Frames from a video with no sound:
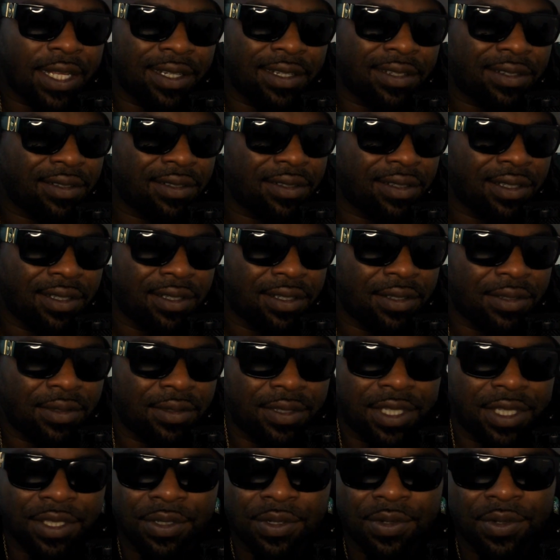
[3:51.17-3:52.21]
And, you know,
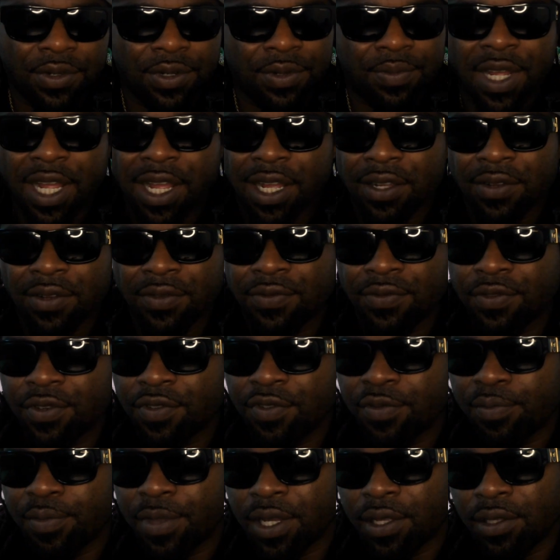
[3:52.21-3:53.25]
just going back and forth
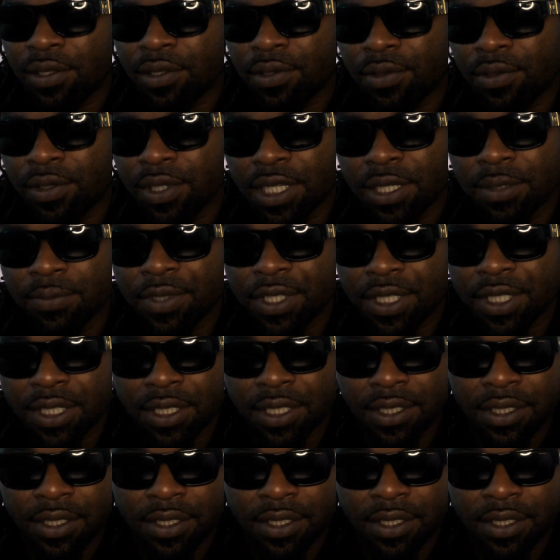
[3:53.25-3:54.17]
about little dumb shit.